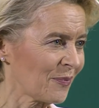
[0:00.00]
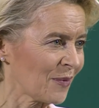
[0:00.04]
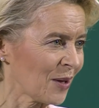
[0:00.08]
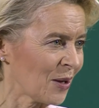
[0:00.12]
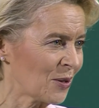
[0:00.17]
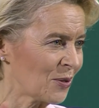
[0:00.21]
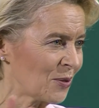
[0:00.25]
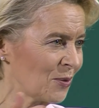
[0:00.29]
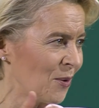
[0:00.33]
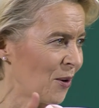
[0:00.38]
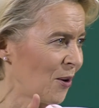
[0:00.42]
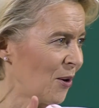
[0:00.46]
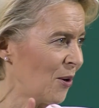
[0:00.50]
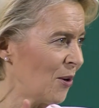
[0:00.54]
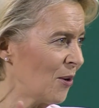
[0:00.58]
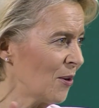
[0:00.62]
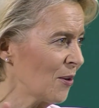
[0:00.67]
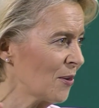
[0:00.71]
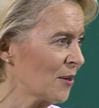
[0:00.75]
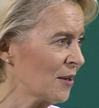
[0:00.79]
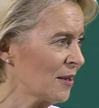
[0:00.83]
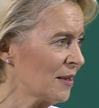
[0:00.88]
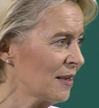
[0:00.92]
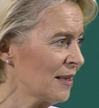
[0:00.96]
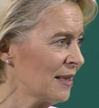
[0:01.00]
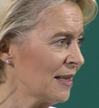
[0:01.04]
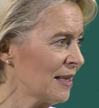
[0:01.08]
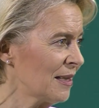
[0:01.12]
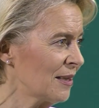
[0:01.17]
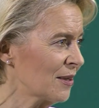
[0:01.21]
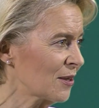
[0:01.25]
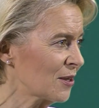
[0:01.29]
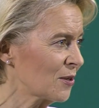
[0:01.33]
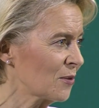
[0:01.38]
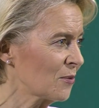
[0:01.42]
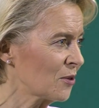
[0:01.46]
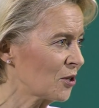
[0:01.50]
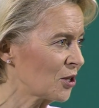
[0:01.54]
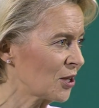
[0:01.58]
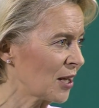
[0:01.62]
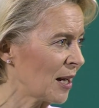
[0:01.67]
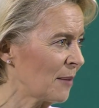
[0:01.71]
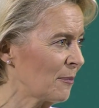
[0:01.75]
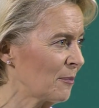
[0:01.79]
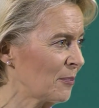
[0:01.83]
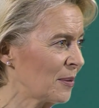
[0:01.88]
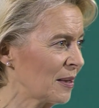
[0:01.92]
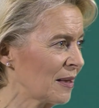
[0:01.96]
to all the leaders who
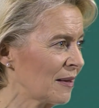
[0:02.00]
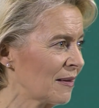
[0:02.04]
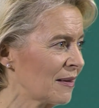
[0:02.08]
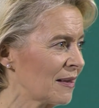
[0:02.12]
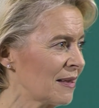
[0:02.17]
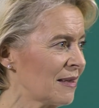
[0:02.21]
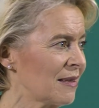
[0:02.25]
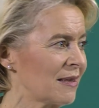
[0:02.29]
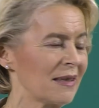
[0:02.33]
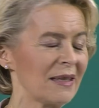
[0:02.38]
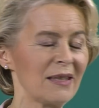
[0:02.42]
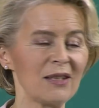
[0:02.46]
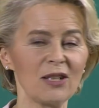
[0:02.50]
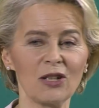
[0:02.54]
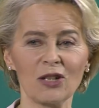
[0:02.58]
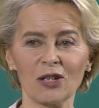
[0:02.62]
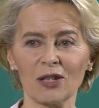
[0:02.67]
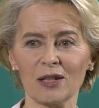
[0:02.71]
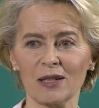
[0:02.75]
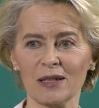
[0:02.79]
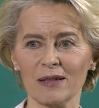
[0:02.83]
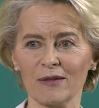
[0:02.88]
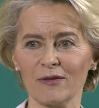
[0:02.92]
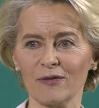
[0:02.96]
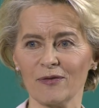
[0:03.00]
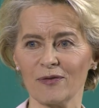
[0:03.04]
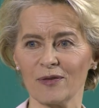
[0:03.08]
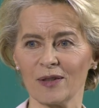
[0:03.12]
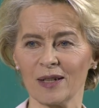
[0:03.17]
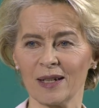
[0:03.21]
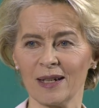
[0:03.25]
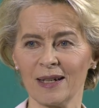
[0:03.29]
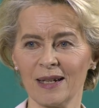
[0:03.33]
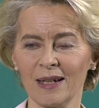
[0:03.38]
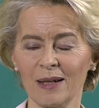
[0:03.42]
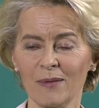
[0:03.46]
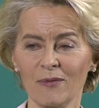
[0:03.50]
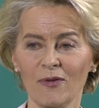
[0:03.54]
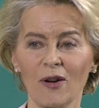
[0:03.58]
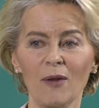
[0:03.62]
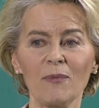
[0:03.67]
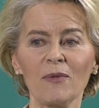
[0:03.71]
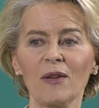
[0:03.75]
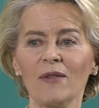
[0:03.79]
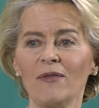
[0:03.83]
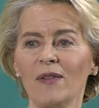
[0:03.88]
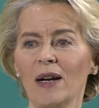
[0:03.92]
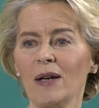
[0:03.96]
championed this initiative
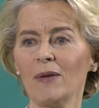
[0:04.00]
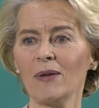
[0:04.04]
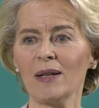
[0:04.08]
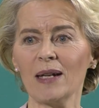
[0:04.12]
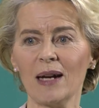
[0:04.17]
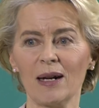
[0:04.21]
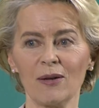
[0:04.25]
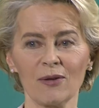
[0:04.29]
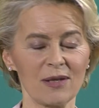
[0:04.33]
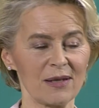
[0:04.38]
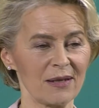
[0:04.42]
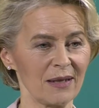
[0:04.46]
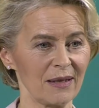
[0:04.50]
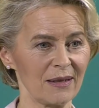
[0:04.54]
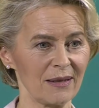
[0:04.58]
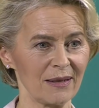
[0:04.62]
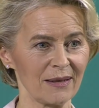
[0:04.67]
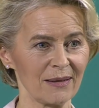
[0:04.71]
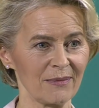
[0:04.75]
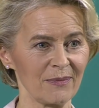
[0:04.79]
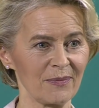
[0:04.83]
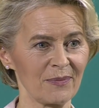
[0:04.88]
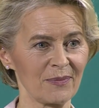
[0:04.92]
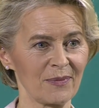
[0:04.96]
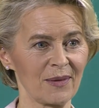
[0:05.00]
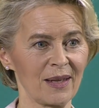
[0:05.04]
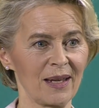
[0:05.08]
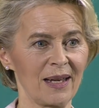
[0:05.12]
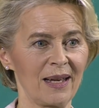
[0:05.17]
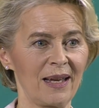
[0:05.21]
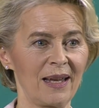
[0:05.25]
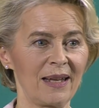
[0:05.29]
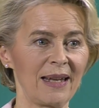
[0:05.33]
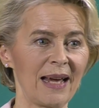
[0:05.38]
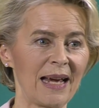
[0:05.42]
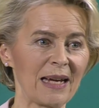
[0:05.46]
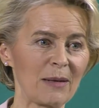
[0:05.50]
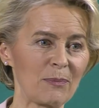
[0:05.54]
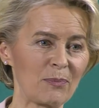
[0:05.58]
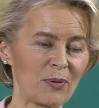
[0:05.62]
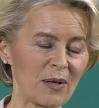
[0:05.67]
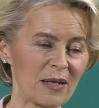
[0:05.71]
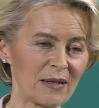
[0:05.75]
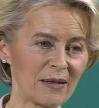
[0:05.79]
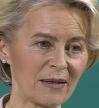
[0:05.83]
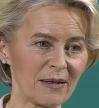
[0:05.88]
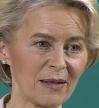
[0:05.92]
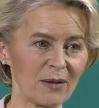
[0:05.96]
from the very outset, like
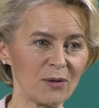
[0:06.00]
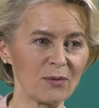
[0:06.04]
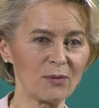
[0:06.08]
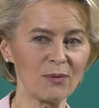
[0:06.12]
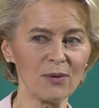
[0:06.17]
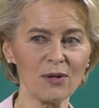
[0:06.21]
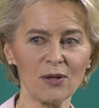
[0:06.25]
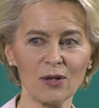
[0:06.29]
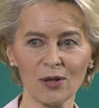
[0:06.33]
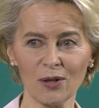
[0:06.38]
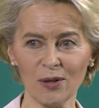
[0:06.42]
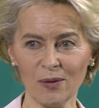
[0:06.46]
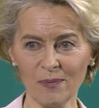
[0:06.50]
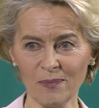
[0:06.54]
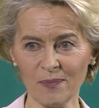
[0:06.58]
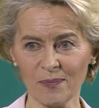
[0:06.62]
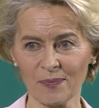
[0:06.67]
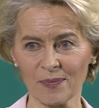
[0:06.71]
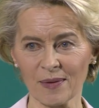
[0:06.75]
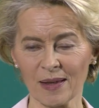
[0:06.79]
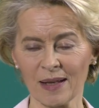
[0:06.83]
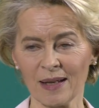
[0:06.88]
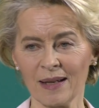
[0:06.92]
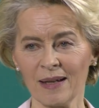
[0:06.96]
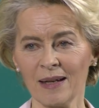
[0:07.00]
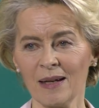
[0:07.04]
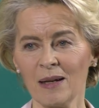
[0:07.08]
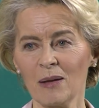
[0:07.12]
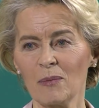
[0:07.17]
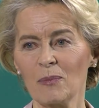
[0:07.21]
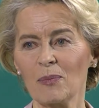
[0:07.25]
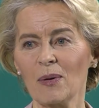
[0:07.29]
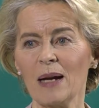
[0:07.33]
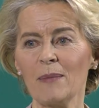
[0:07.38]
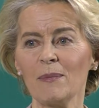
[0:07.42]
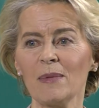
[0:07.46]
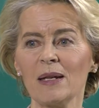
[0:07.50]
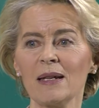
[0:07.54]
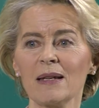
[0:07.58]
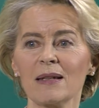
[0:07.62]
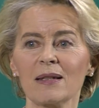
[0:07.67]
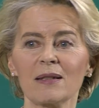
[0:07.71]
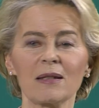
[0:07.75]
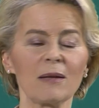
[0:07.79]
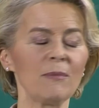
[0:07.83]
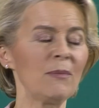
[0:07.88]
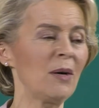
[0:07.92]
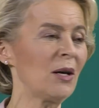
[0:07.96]
President Ruto, Prime
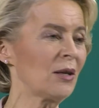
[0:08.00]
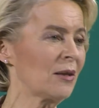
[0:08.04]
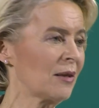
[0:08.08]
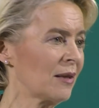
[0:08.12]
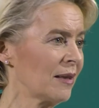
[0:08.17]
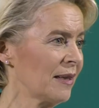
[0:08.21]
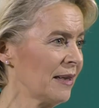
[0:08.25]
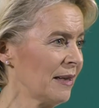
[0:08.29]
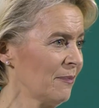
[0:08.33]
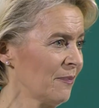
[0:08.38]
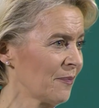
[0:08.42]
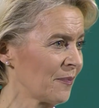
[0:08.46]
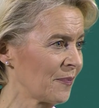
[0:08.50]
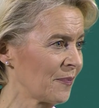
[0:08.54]
Minister Motley,